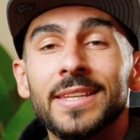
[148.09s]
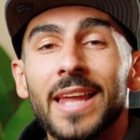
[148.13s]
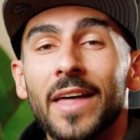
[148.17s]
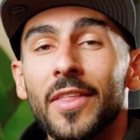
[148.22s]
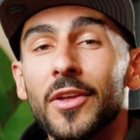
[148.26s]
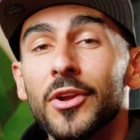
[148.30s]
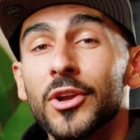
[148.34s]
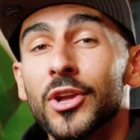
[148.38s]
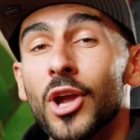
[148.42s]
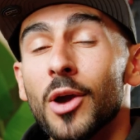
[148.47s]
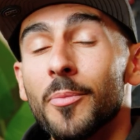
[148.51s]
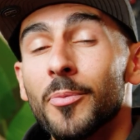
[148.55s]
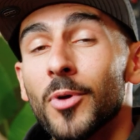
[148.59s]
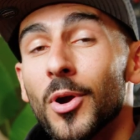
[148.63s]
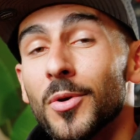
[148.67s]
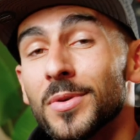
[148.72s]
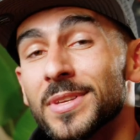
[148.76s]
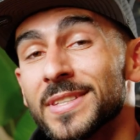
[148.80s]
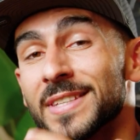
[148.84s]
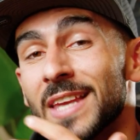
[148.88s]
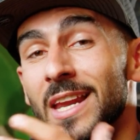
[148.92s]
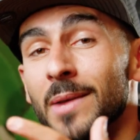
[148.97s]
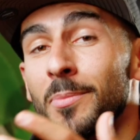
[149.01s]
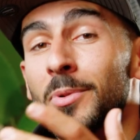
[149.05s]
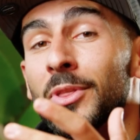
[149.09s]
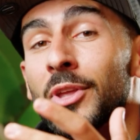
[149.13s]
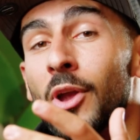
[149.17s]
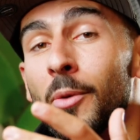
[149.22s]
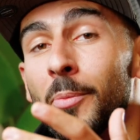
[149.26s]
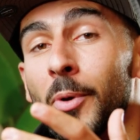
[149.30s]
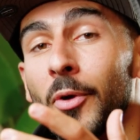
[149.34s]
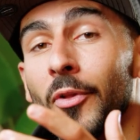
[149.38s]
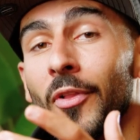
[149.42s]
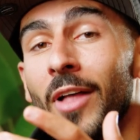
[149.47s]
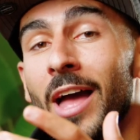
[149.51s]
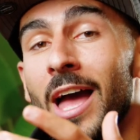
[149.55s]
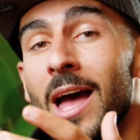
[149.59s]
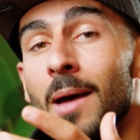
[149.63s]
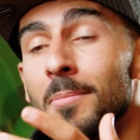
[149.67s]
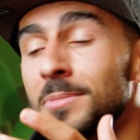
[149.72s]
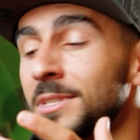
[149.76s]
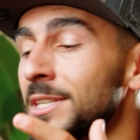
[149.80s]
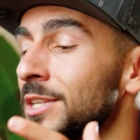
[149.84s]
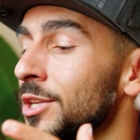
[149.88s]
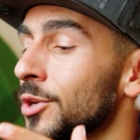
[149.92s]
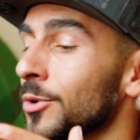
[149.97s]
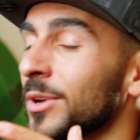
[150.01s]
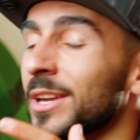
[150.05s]
Now that your GoPro is set up with GoPro
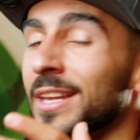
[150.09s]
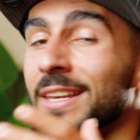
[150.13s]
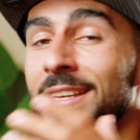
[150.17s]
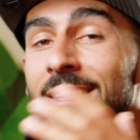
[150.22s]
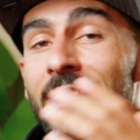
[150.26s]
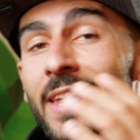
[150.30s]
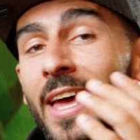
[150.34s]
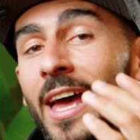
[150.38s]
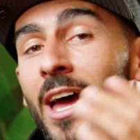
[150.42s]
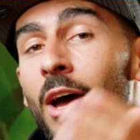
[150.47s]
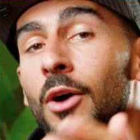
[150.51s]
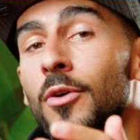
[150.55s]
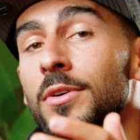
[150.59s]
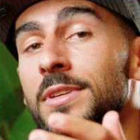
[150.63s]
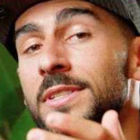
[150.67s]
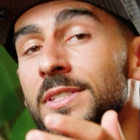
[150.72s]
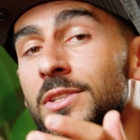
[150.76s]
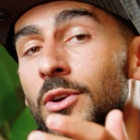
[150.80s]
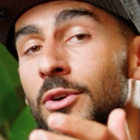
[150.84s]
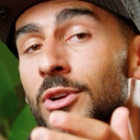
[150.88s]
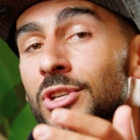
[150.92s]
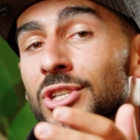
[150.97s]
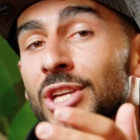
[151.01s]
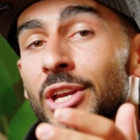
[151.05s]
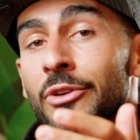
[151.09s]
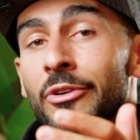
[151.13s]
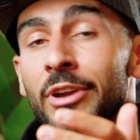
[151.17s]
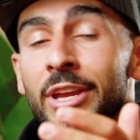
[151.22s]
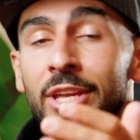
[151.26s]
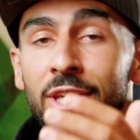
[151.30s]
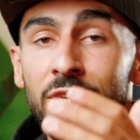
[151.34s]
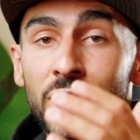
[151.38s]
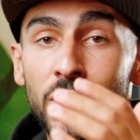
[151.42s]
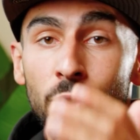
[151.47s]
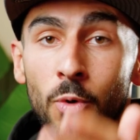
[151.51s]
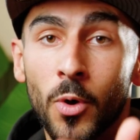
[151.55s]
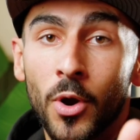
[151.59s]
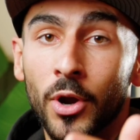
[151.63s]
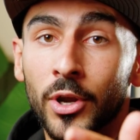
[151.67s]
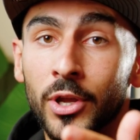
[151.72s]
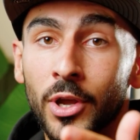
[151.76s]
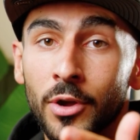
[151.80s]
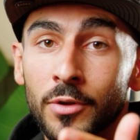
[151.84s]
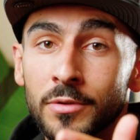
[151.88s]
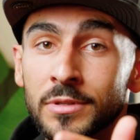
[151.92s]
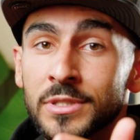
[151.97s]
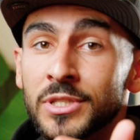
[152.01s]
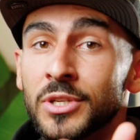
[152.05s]
Labs, you can now start generating QR
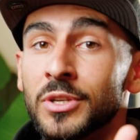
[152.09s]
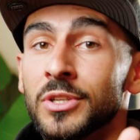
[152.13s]
codes.